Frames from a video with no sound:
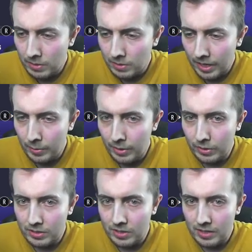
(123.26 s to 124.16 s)
and then we
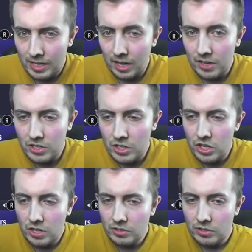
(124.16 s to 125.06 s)
got Elijah
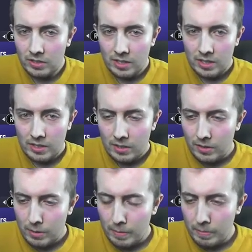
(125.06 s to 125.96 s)
Just.
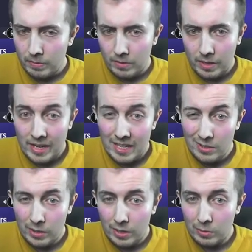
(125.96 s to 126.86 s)
The I mean, he's
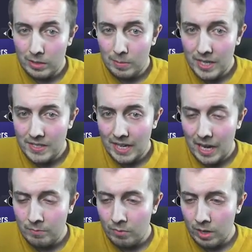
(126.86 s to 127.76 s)
quite a good one. He plays
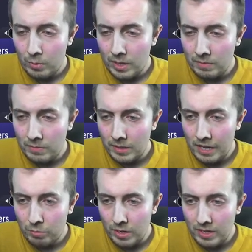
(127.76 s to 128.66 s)
cam, right wing,
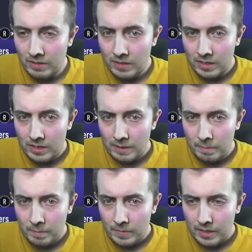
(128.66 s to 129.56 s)
left wing,
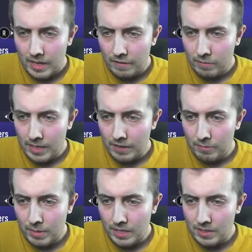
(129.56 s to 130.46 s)
left wing, left
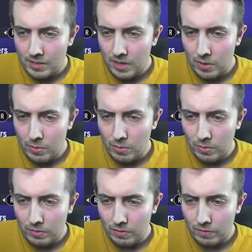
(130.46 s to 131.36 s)
mid. So
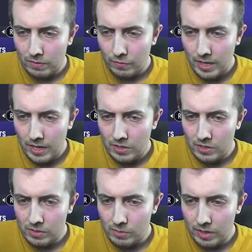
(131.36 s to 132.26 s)
free
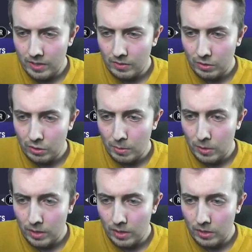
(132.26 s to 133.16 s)
agents and all that could be
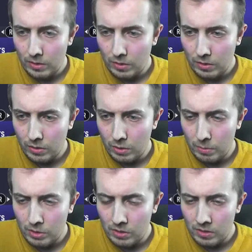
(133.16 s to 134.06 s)
quite a good good
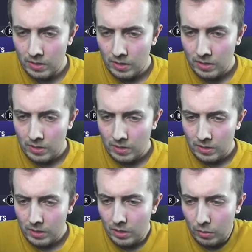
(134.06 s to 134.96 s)
option.
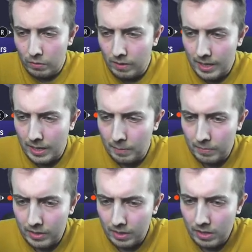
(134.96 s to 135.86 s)
Looking a lot of like
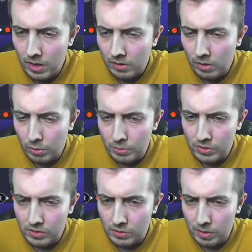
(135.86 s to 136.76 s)
young
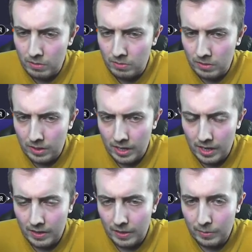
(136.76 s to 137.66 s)
options as well
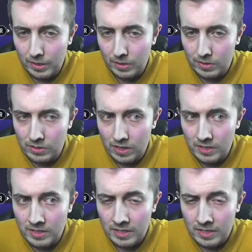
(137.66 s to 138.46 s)
uh, that we could sign.